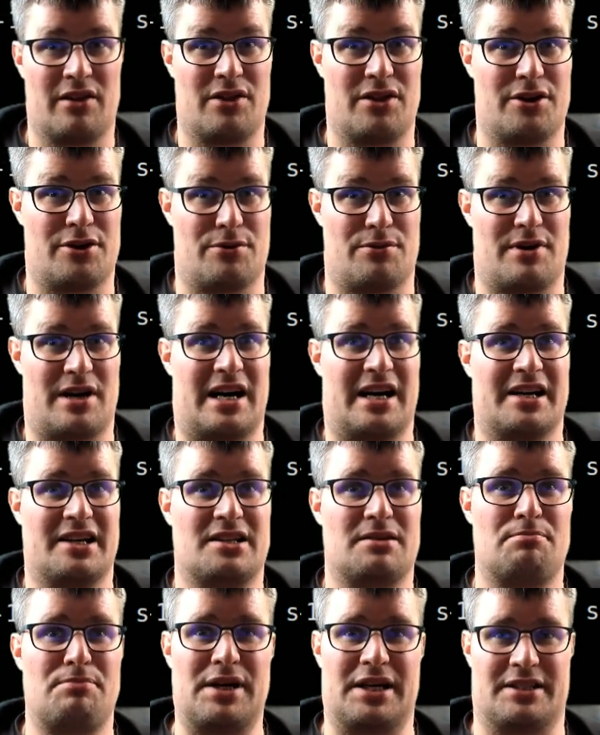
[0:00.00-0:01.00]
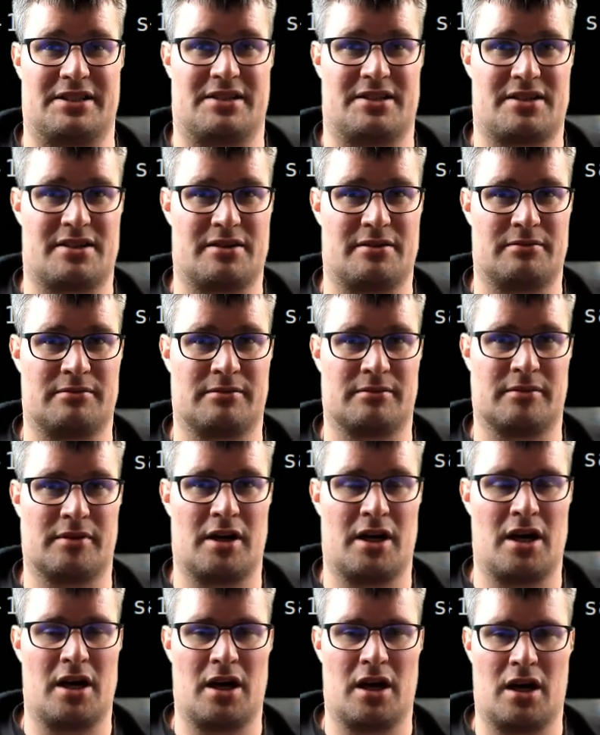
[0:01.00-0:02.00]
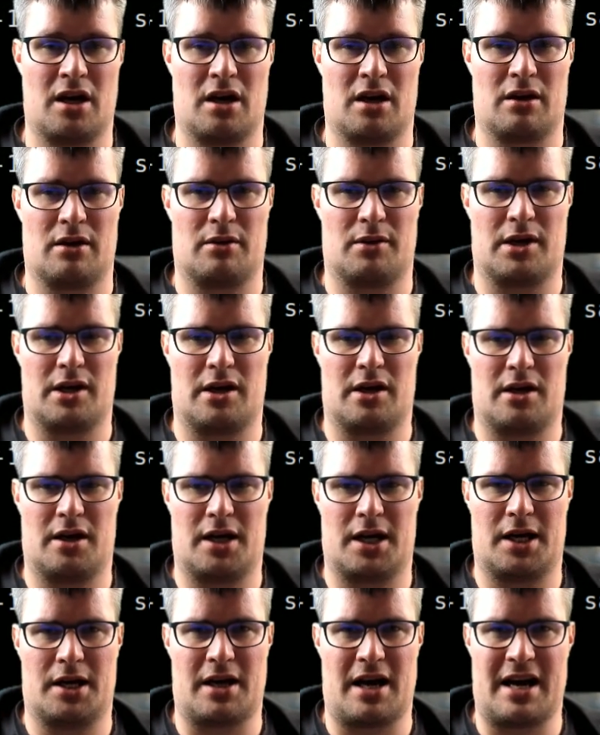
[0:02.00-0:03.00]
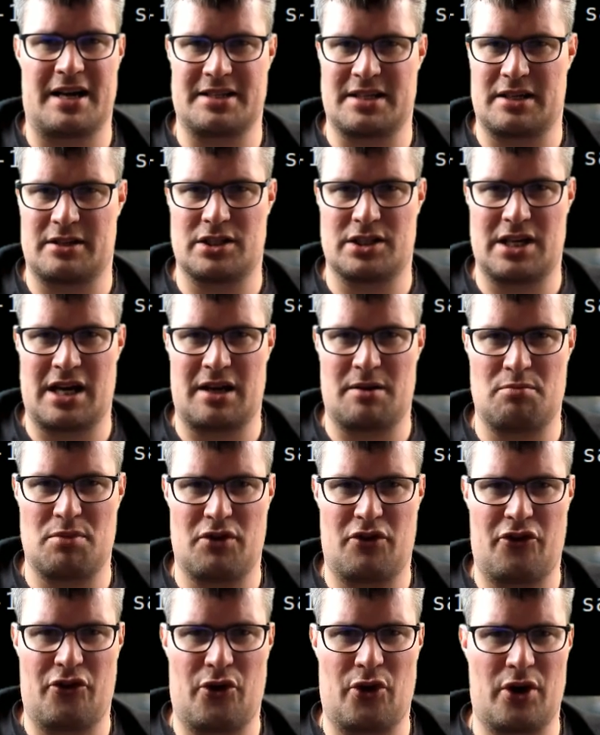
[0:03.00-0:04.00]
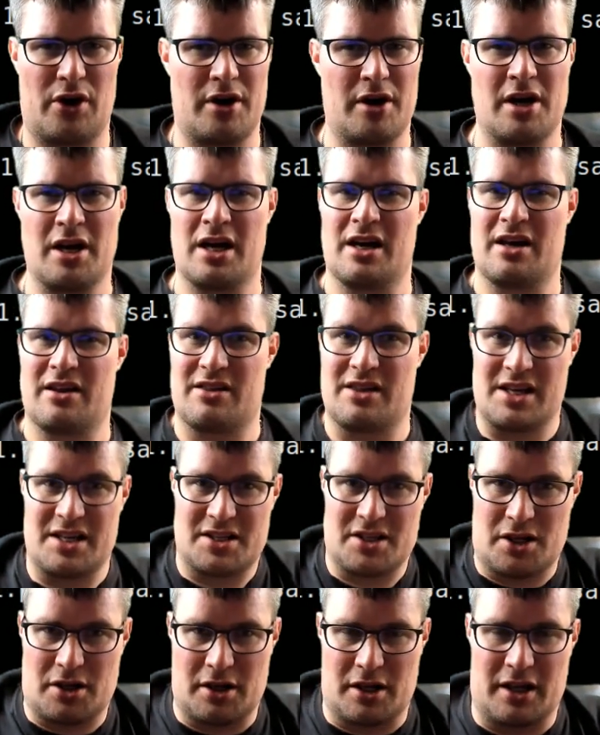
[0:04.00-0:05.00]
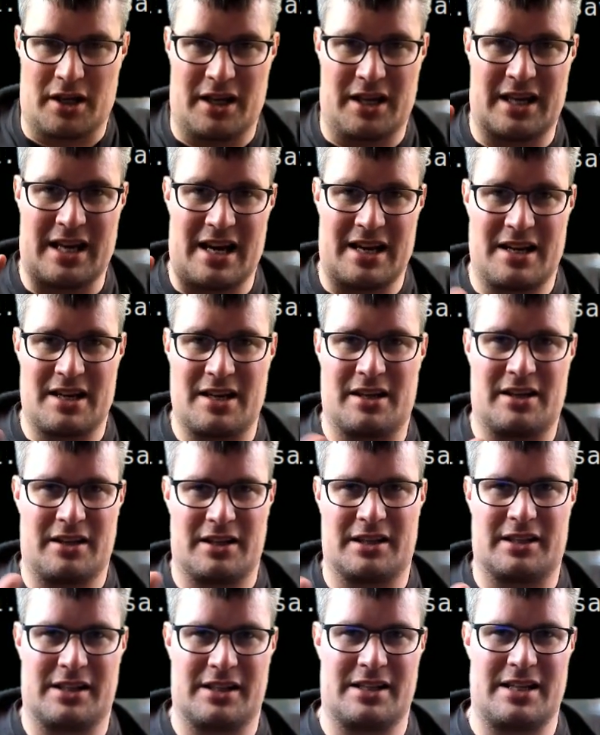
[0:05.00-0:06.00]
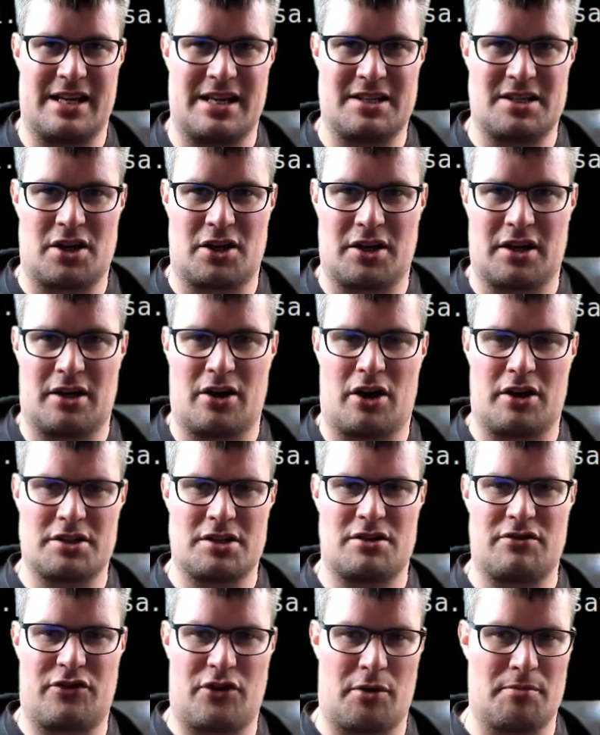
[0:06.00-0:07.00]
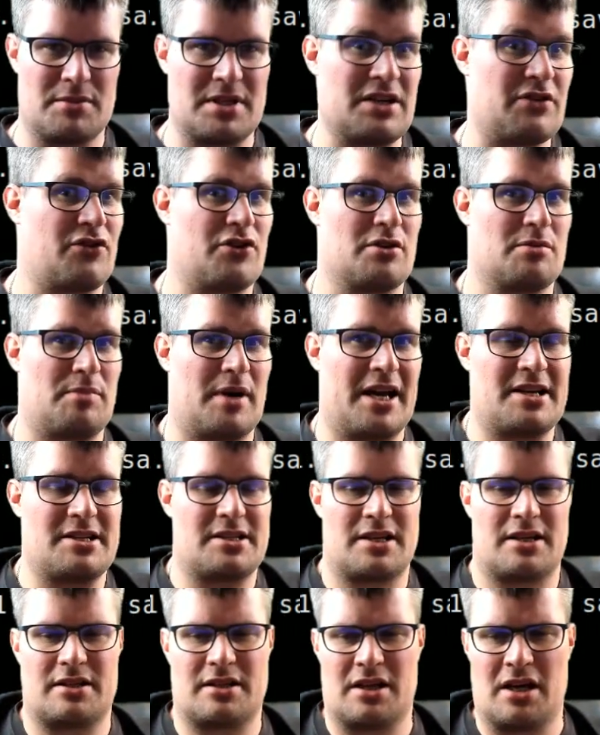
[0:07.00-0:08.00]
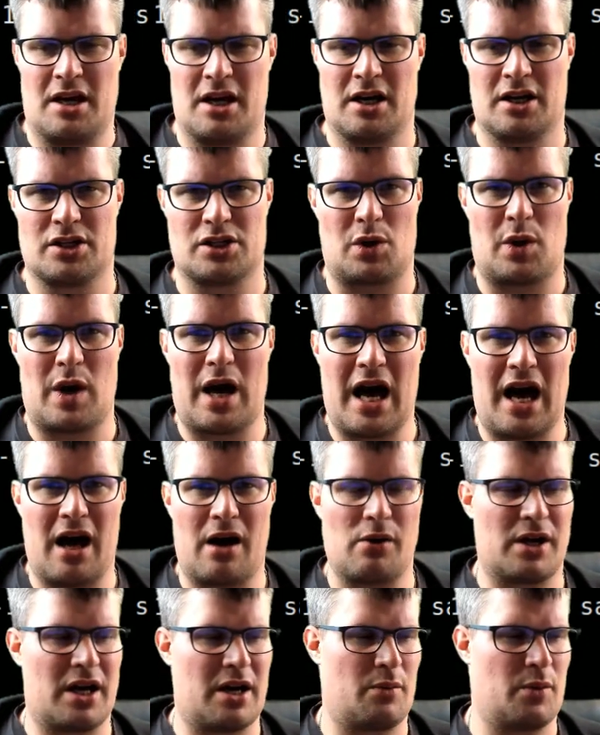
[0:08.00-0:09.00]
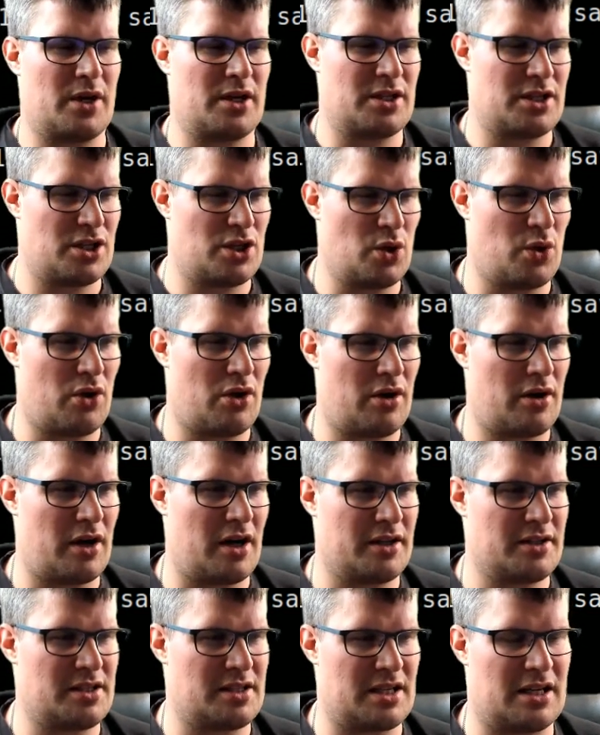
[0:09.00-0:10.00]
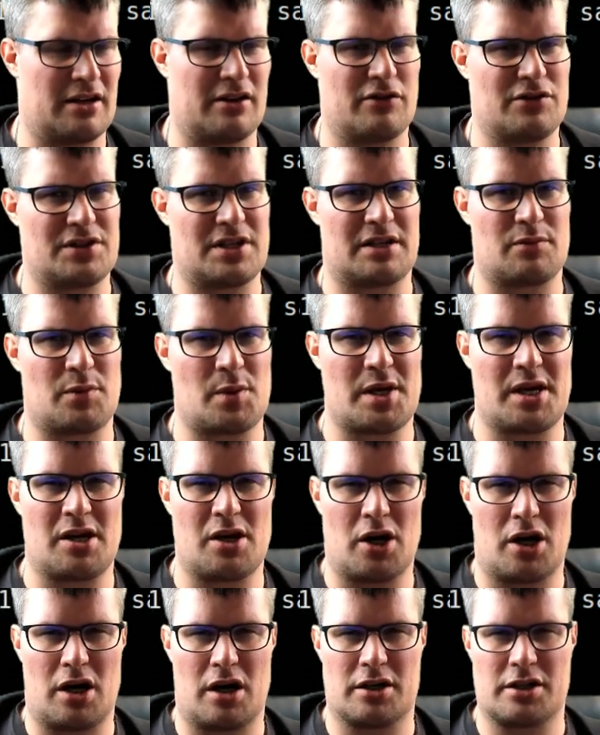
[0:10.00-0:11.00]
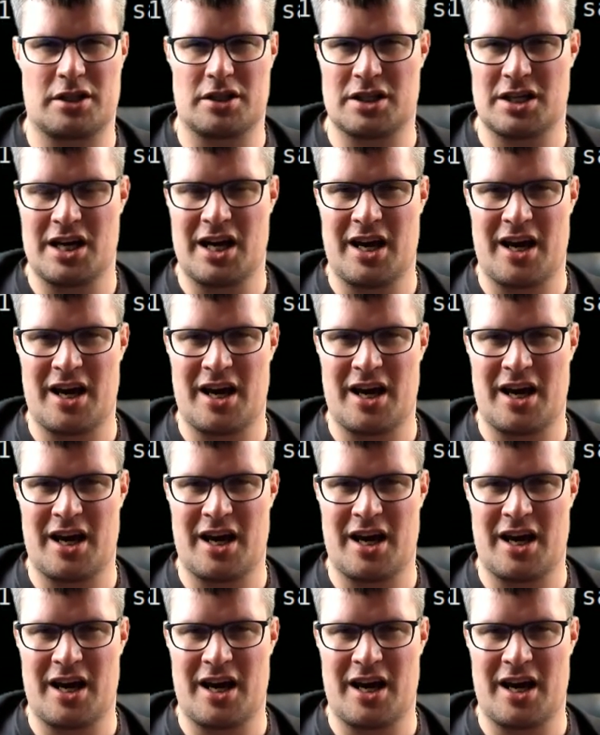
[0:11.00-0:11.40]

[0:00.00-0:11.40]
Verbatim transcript: the right bits. Uh, as I said before, these are getting these are gotten from different places. So how can we assure ourselves that we got